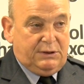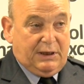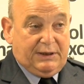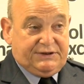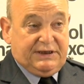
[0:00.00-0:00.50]

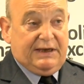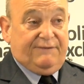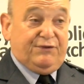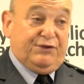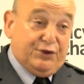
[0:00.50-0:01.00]
I
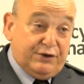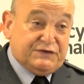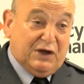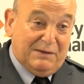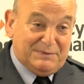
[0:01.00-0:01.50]
say for the third
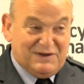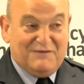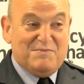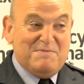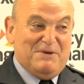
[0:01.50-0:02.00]
time, it's
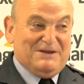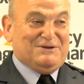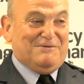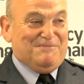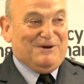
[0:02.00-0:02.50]
never been picked
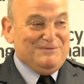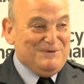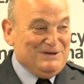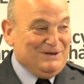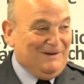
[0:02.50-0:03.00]
up by the
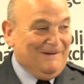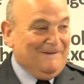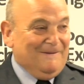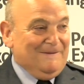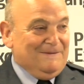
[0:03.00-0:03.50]
media,
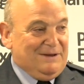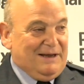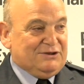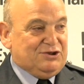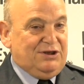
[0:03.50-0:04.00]
that
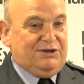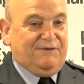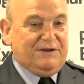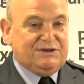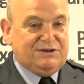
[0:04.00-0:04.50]
actually
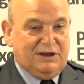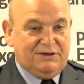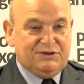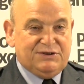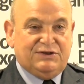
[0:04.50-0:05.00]
defence
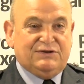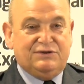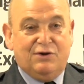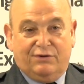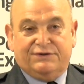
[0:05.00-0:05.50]
intelligence does
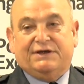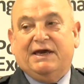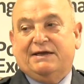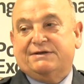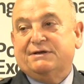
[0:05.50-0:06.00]
not
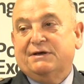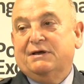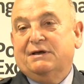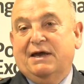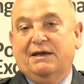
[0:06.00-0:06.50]
get
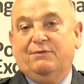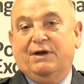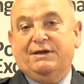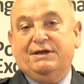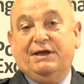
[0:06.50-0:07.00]

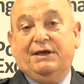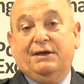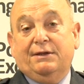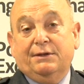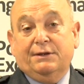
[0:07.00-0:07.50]
anywhere
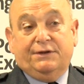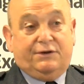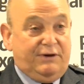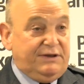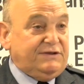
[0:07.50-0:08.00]
near the
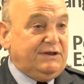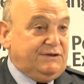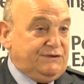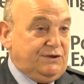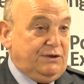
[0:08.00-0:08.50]
credit it
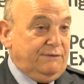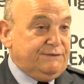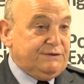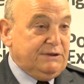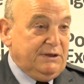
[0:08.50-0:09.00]

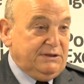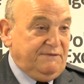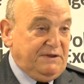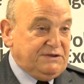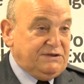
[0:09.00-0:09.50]
deserves.
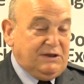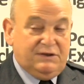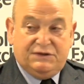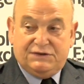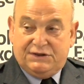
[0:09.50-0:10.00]
Defence
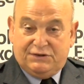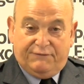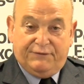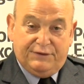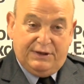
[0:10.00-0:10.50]
intelligence is
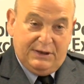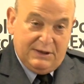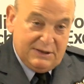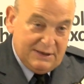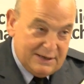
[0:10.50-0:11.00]
often the
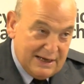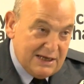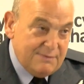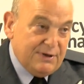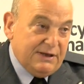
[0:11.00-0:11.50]

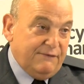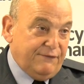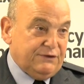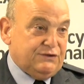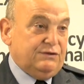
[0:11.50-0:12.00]
enabling
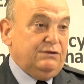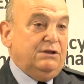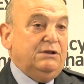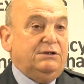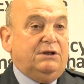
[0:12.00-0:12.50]
function
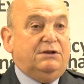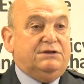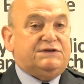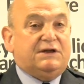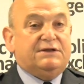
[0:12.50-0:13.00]
that
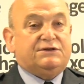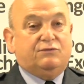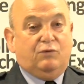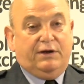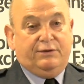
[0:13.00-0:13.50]
understands the
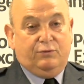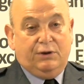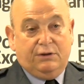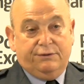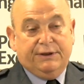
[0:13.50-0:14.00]
wider
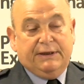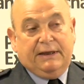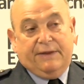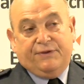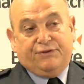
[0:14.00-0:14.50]
world
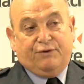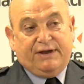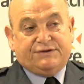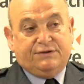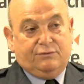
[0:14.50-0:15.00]
and the
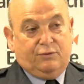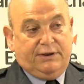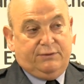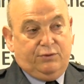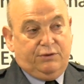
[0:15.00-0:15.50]
threats that the
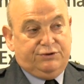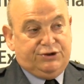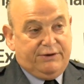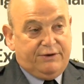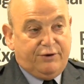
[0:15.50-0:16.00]
wider world
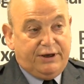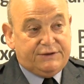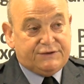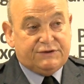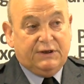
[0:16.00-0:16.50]

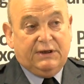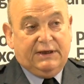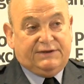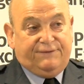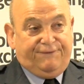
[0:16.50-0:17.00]
generates.
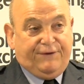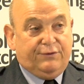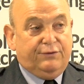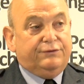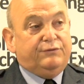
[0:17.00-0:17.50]
It's
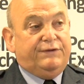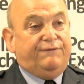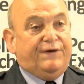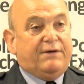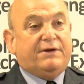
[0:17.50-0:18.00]
filled
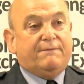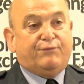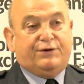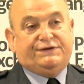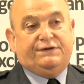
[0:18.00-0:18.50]
with very
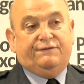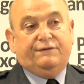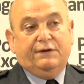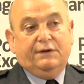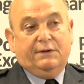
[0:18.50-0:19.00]
impressive
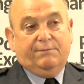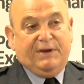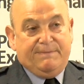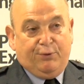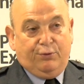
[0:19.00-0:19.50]

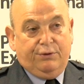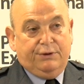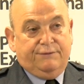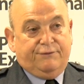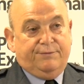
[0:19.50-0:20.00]
people
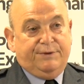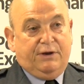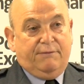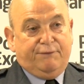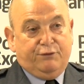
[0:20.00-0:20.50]
from the
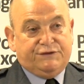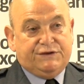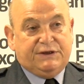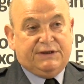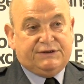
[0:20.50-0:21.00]
armed
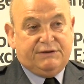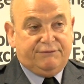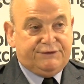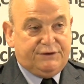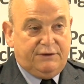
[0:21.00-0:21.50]
forces and
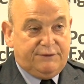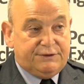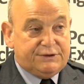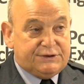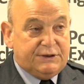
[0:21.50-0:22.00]
civil
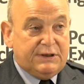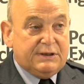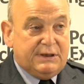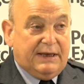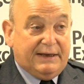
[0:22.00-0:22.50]
servants,
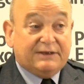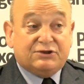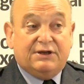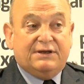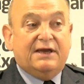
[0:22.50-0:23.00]
and
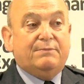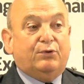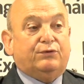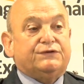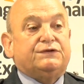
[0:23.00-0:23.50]
actually
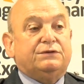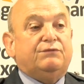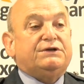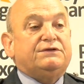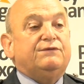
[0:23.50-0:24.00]
enables the
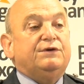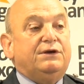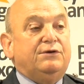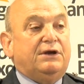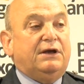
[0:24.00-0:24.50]
rest of the
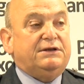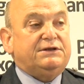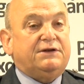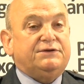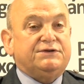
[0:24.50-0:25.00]
UK
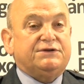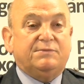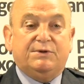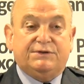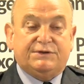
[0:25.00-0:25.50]
intelligence
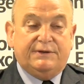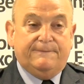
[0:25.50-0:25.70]
community.